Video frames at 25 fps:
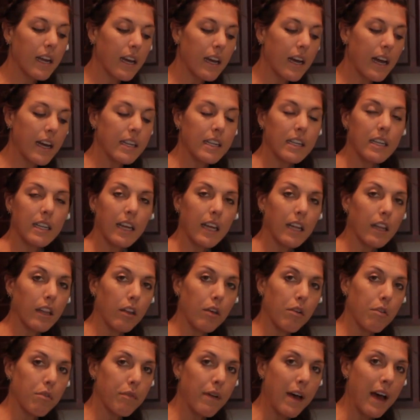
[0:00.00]
didn't get
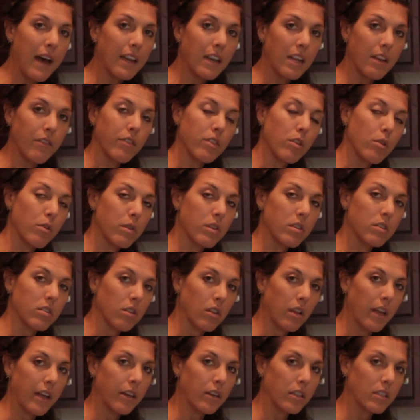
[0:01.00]
low fat, even though these
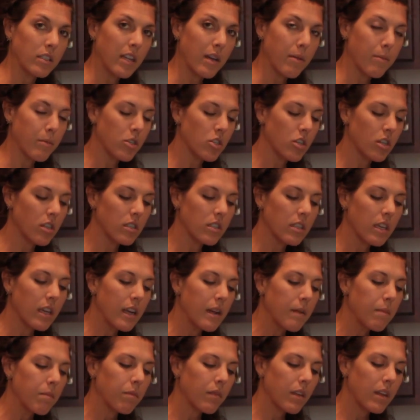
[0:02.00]
are lighter sandwiches,
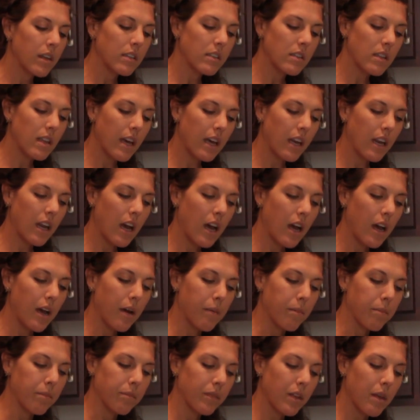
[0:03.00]
is
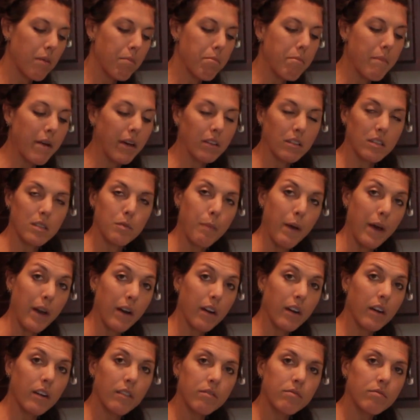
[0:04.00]
that it melts
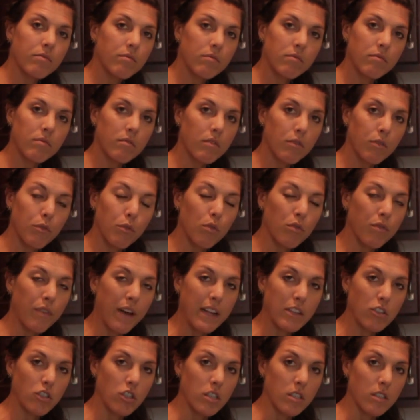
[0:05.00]
better. Full
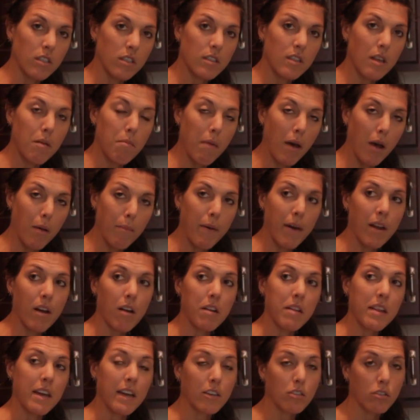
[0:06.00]
fat cheeses, they melt better
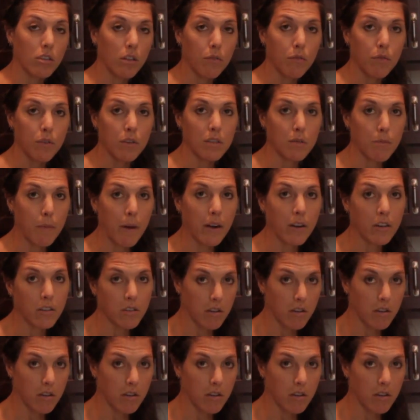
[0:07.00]
and they actually freeze better